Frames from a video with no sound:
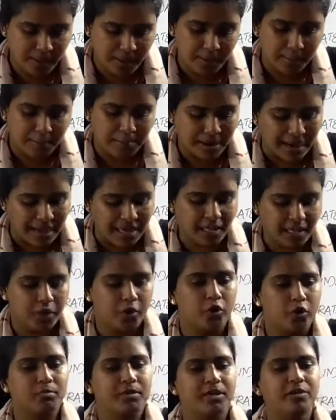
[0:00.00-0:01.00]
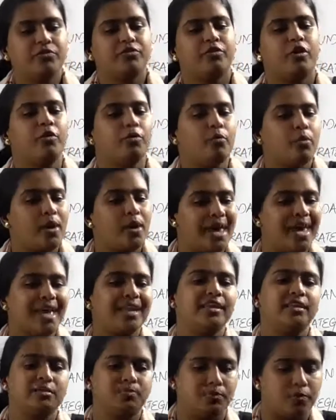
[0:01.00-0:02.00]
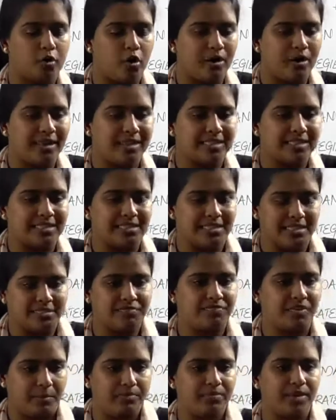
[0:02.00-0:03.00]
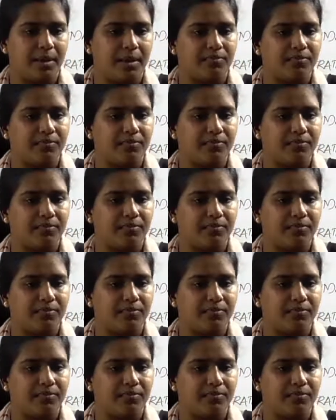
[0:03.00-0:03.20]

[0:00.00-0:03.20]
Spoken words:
by human for various products from them,